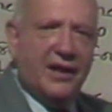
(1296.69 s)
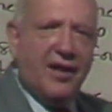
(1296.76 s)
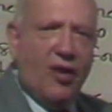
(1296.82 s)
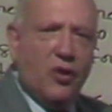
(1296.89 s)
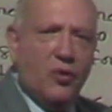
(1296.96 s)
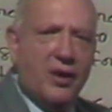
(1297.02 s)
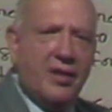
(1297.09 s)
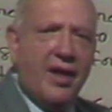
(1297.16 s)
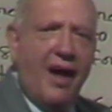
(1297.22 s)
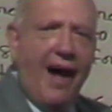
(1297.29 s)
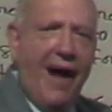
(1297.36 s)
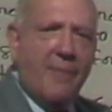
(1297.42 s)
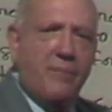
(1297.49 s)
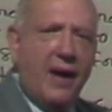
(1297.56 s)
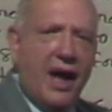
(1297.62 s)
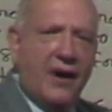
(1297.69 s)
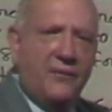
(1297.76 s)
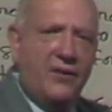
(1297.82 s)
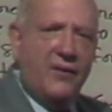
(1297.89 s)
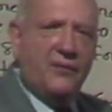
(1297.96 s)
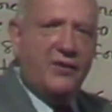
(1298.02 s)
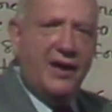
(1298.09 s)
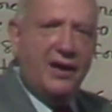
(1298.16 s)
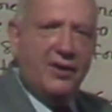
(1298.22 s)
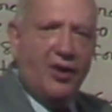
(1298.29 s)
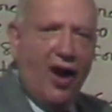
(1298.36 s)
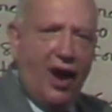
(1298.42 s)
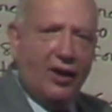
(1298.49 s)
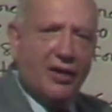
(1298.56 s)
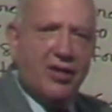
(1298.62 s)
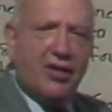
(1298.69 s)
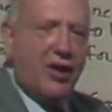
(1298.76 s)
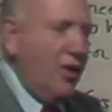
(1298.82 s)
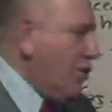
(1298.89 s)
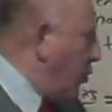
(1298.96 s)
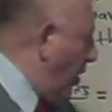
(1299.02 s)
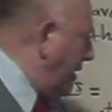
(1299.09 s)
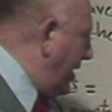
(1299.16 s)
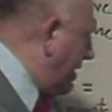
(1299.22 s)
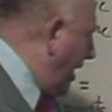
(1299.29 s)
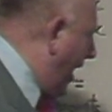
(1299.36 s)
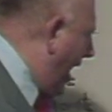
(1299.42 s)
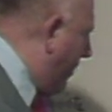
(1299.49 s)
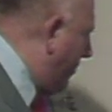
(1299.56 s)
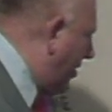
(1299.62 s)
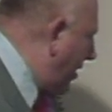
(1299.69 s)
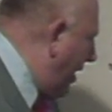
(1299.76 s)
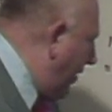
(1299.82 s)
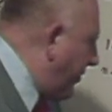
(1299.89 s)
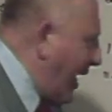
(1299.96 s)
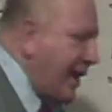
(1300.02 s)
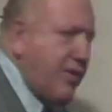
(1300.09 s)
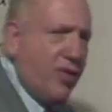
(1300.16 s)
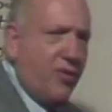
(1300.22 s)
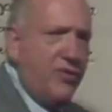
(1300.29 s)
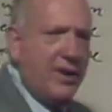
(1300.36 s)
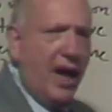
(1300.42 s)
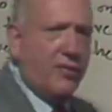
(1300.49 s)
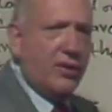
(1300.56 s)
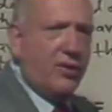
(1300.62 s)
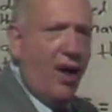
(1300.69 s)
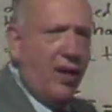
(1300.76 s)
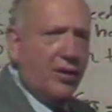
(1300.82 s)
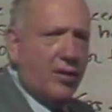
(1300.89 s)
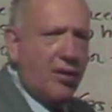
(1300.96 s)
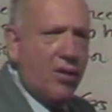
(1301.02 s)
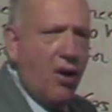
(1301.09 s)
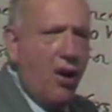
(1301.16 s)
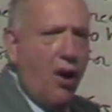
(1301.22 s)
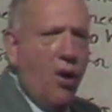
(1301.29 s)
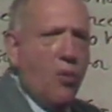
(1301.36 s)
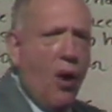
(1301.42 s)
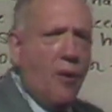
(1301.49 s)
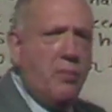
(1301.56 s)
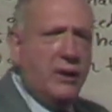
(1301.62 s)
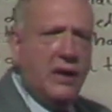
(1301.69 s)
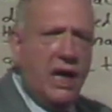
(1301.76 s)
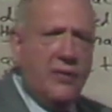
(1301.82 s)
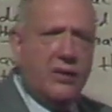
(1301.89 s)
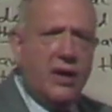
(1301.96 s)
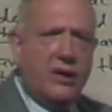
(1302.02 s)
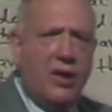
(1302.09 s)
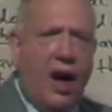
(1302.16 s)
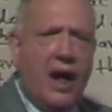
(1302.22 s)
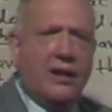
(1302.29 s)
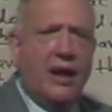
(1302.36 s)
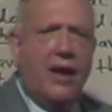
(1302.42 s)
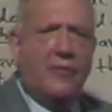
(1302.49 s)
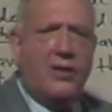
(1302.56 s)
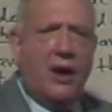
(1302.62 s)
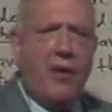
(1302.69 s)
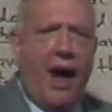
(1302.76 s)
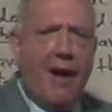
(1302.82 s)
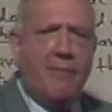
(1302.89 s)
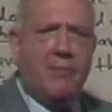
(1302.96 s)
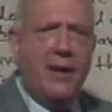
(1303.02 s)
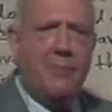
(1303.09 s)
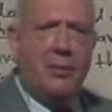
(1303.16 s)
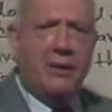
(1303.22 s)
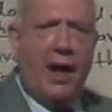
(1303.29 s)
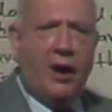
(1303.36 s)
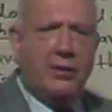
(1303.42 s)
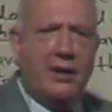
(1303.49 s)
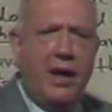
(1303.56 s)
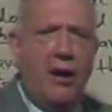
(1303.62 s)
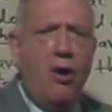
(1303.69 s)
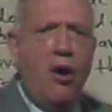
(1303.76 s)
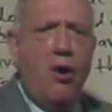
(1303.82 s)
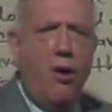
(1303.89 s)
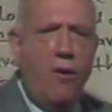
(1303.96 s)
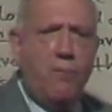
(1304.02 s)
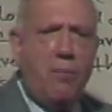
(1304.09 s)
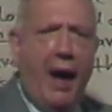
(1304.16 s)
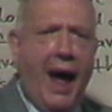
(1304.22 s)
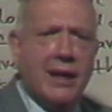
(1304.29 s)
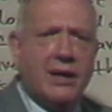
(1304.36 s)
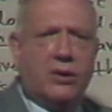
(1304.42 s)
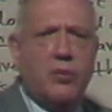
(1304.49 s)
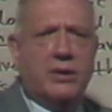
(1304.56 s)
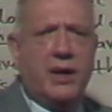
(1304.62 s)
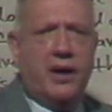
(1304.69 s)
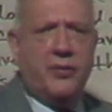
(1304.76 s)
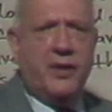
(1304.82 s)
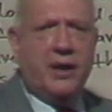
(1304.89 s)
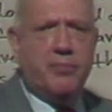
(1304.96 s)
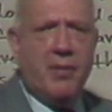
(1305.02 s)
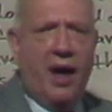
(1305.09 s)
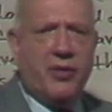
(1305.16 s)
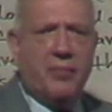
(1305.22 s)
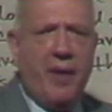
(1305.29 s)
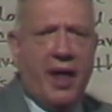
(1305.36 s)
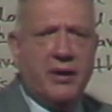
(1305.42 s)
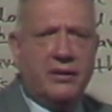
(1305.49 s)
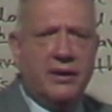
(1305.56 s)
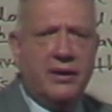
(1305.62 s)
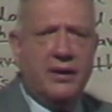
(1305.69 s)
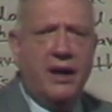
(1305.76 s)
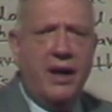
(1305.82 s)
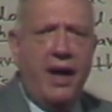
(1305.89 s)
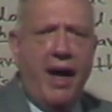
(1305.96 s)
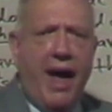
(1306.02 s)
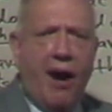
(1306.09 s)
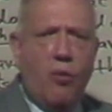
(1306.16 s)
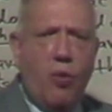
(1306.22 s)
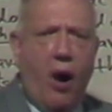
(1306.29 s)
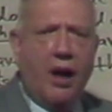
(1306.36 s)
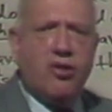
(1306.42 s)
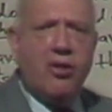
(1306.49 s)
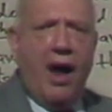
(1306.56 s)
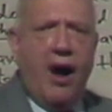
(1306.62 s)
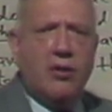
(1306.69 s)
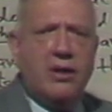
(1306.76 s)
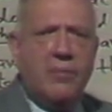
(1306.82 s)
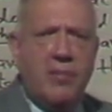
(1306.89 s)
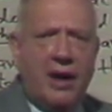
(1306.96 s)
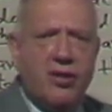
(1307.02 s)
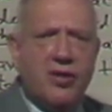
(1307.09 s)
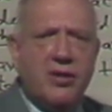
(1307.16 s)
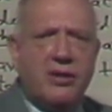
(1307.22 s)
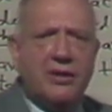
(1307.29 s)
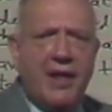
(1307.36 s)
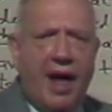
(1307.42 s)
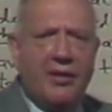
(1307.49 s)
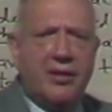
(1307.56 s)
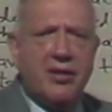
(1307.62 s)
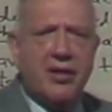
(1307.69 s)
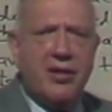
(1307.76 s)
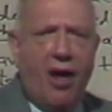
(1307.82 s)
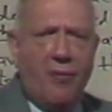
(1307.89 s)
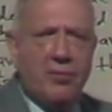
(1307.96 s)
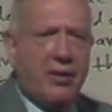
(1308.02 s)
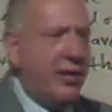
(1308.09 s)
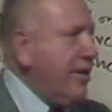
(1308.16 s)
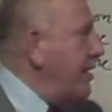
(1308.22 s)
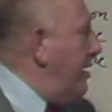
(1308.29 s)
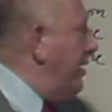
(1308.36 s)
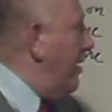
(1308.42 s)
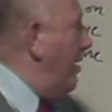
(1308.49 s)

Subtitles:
In other words, I'm paying $15 20 times, that's $300. Well, believe it or not, there are people out there who panic when they think mathematically. And watch how dimensional analysis helps us here.